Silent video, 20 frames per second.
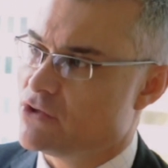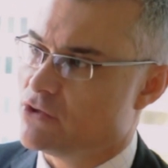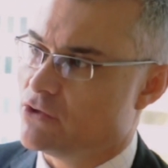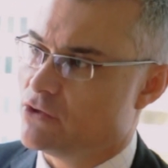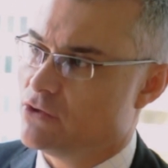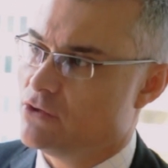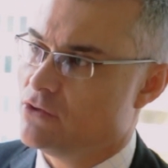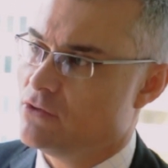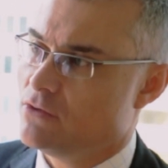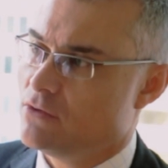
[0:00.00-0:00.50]

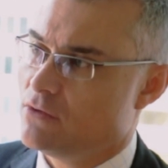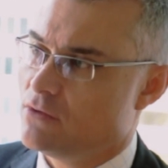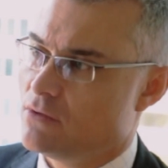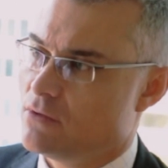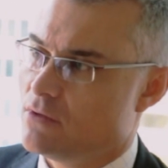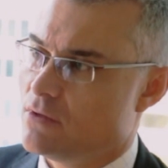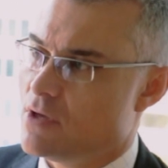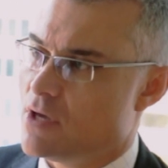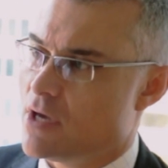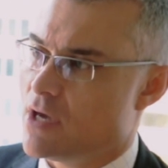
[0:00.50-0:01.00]
to,
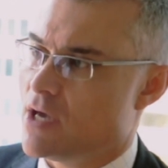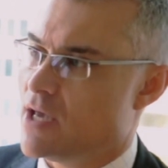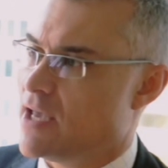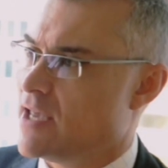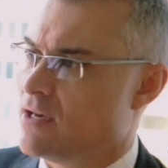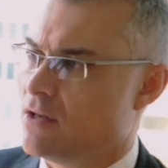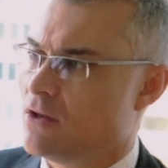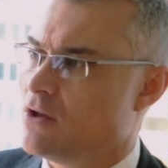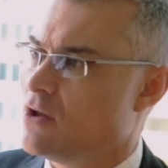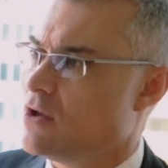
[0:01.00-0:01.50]

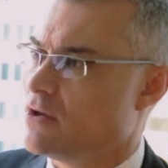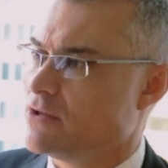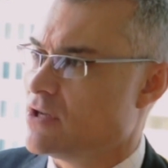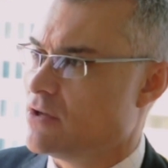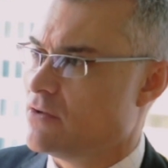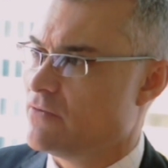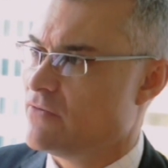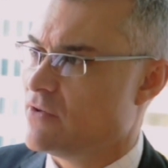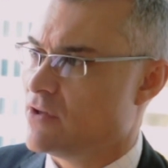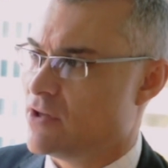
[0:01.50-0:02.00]
and a lot
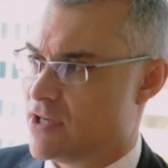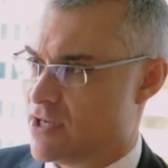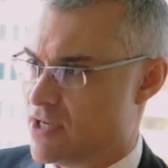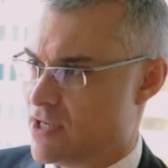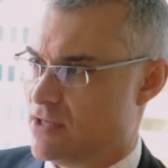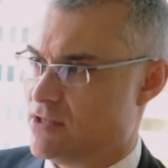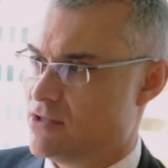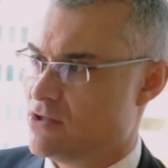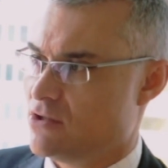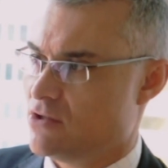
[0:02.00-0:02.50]
don't feel the
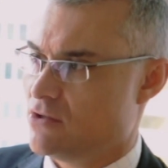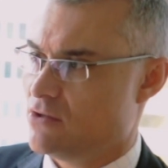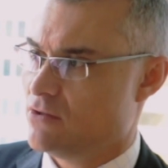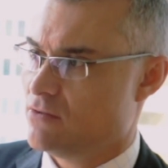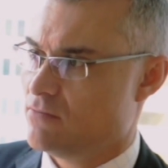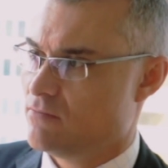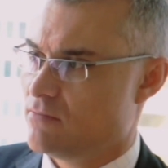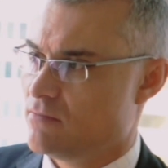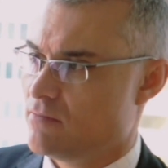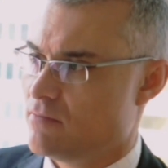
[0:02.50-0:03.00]
need to.
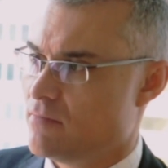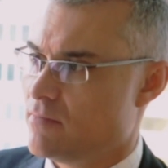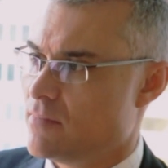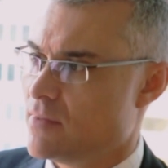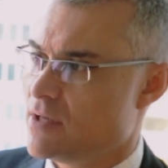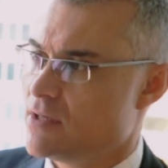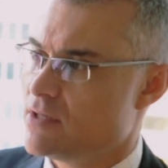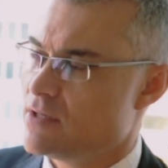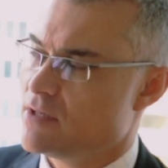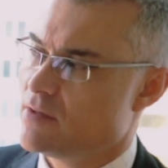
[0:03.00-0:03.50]

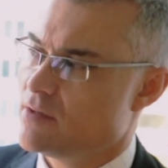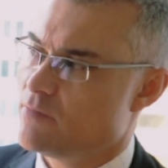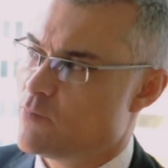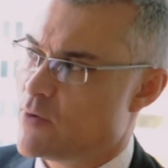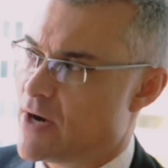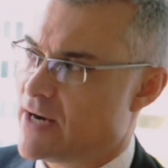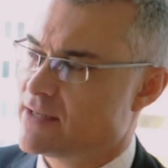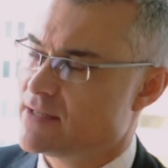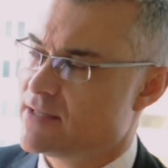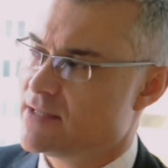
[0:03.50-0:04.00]

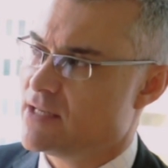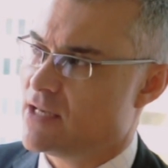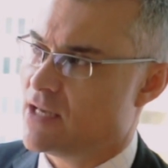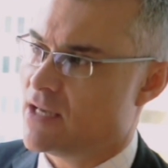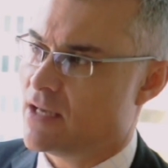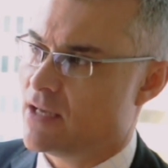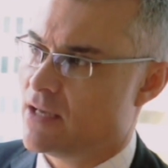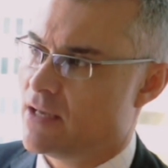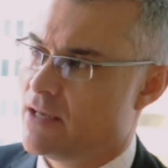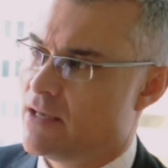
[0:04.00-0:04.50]

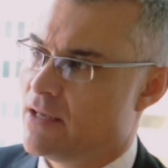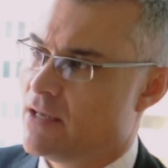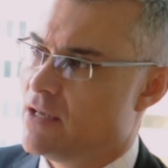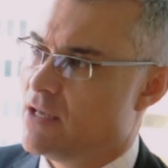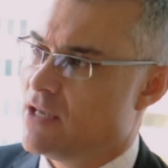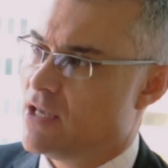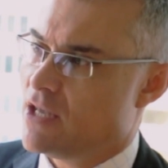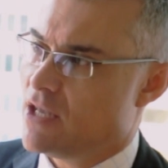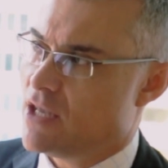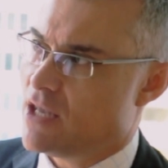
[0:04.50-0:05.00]
Practicing
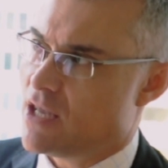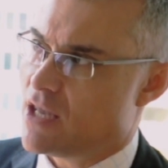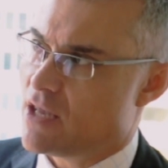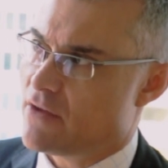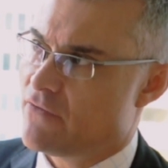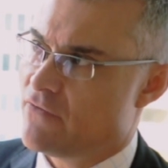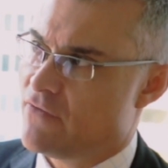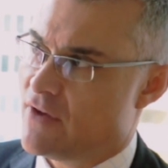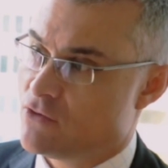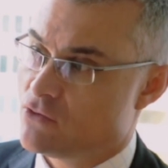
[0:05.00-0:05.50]

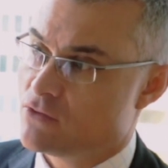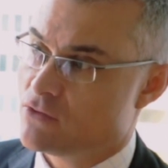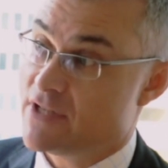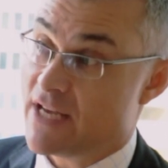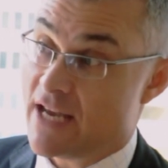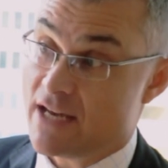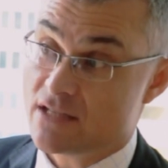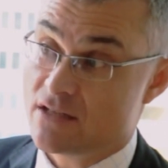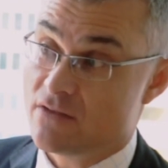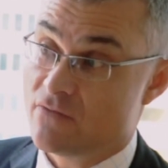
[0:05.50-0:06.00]
federal
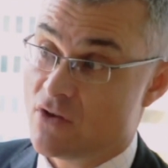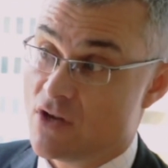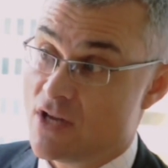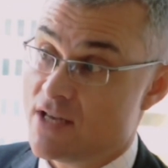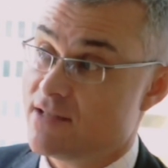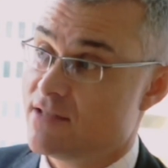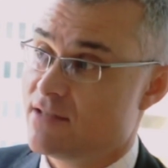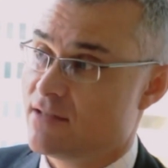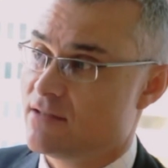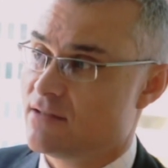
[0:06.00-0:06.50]
tax
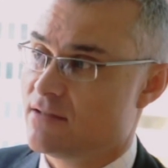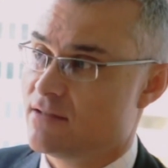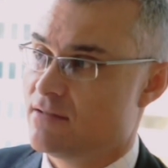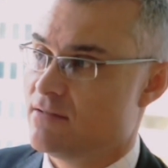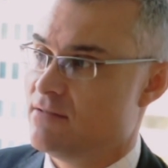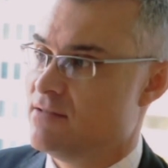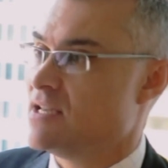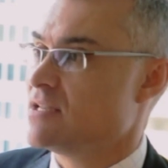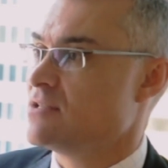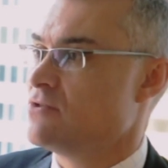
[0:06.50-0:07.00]
advice
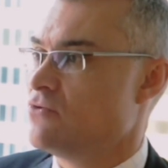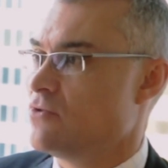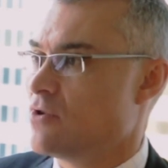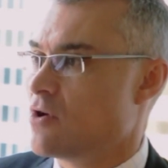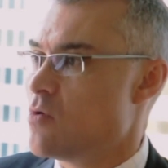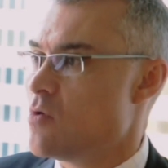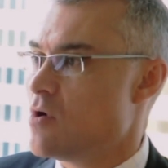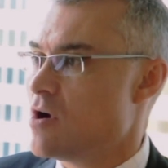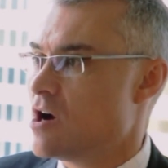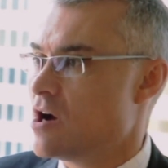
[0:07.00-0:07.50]
doesn't
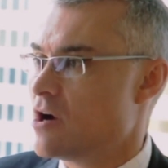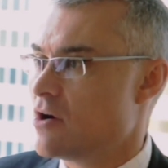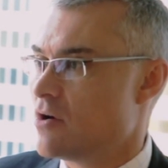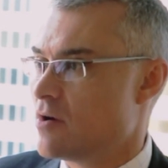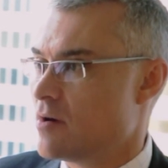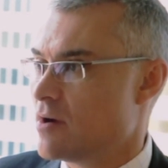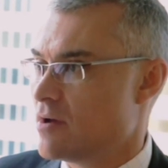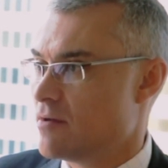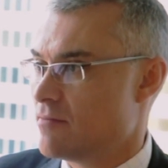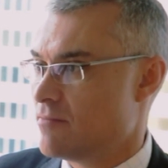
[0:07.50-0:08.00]

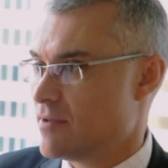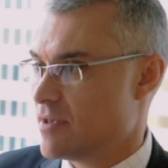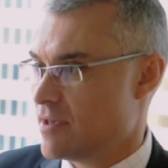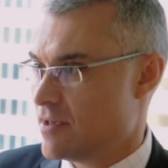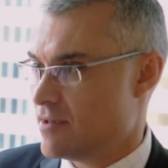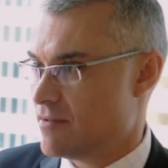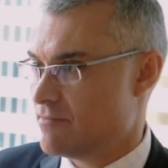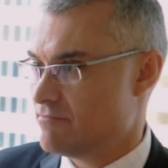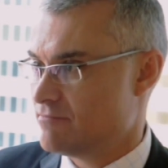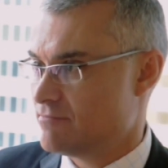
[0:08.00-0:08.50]
require
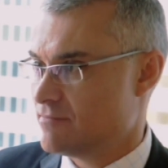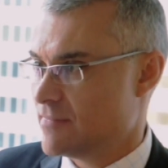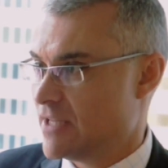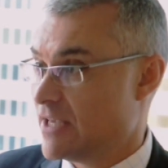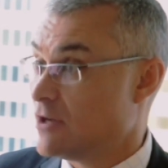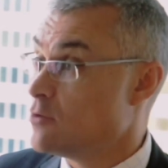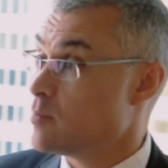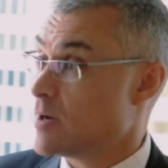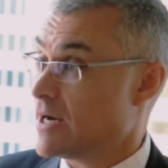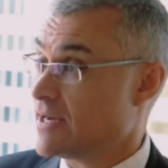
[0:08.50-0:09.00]
a
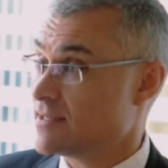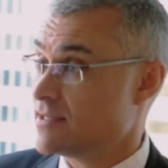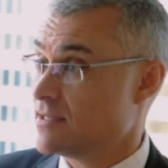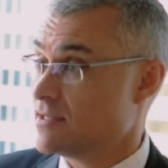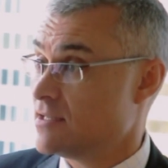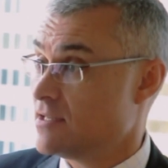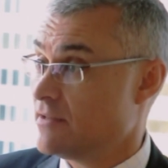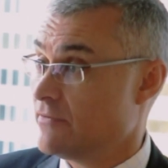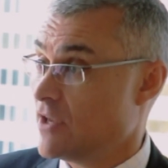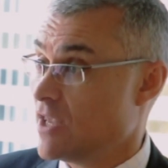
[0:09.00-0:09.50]
legal
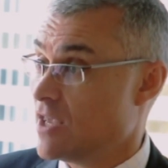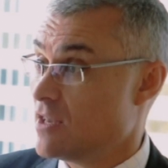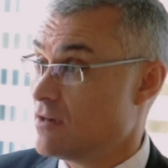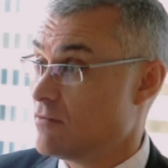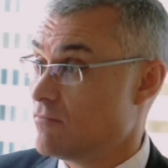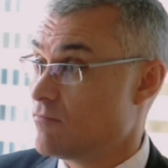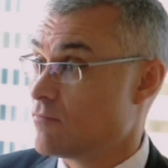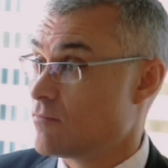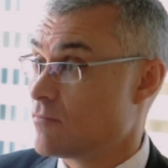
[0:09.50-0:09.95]
practicing certificate